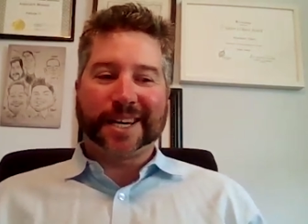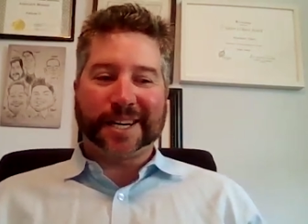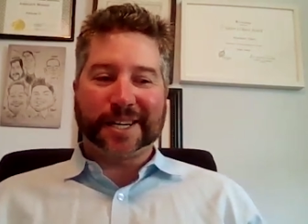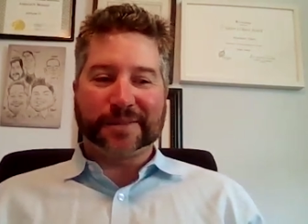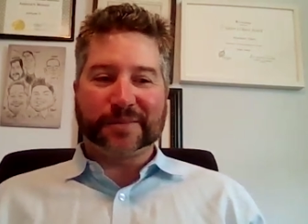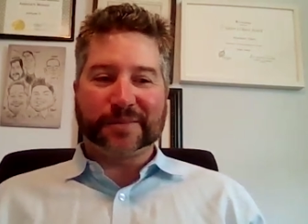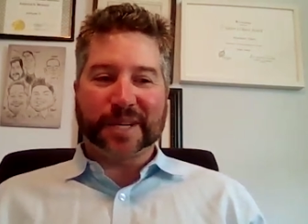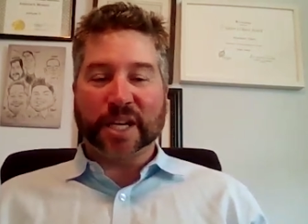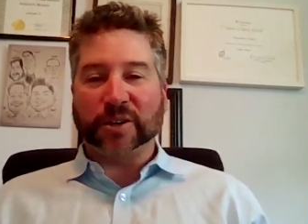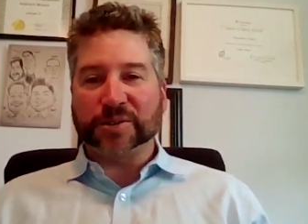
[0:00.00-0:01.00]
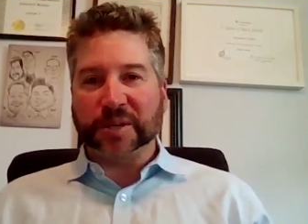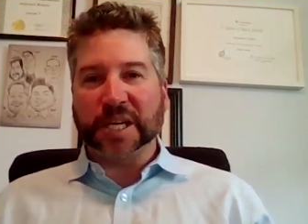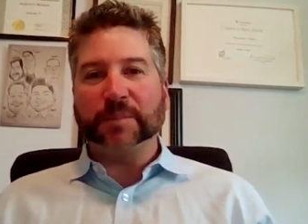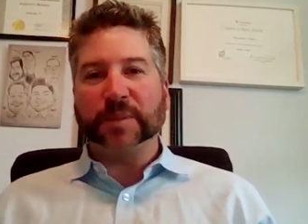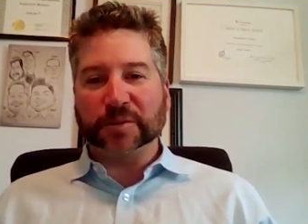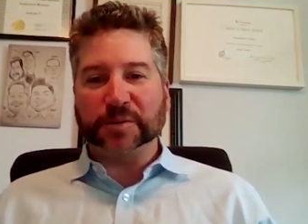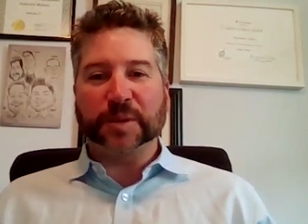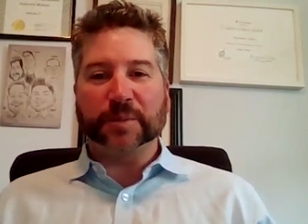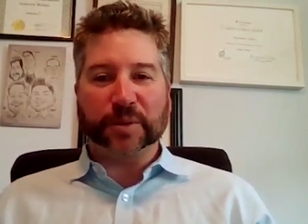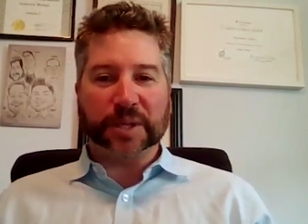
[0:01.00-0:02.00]
Um, and then also keeping those
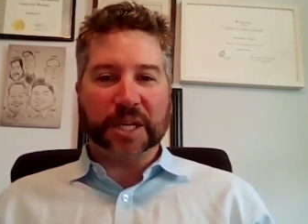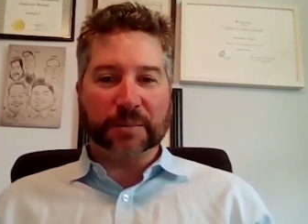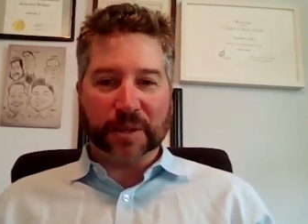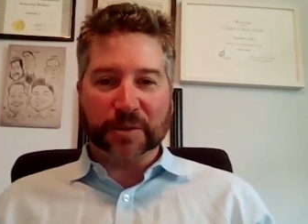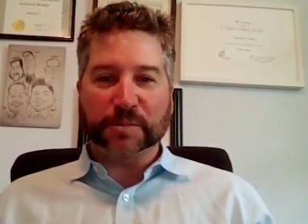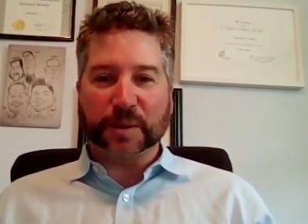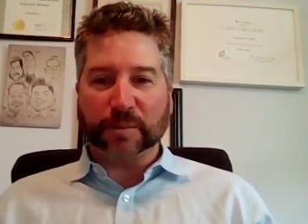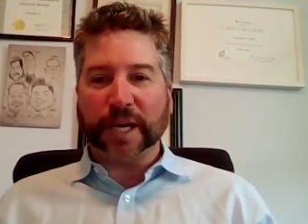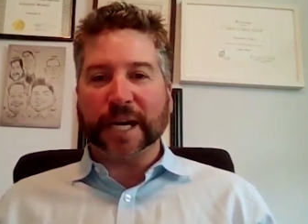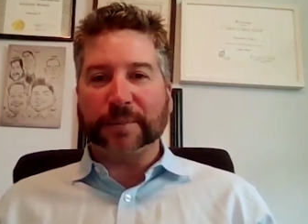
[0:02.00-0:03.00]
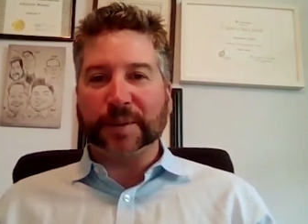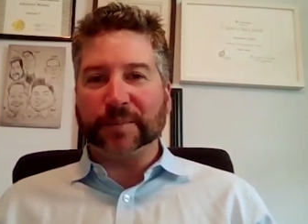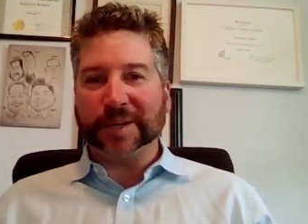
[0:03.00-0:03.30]
people and keeping those people happy,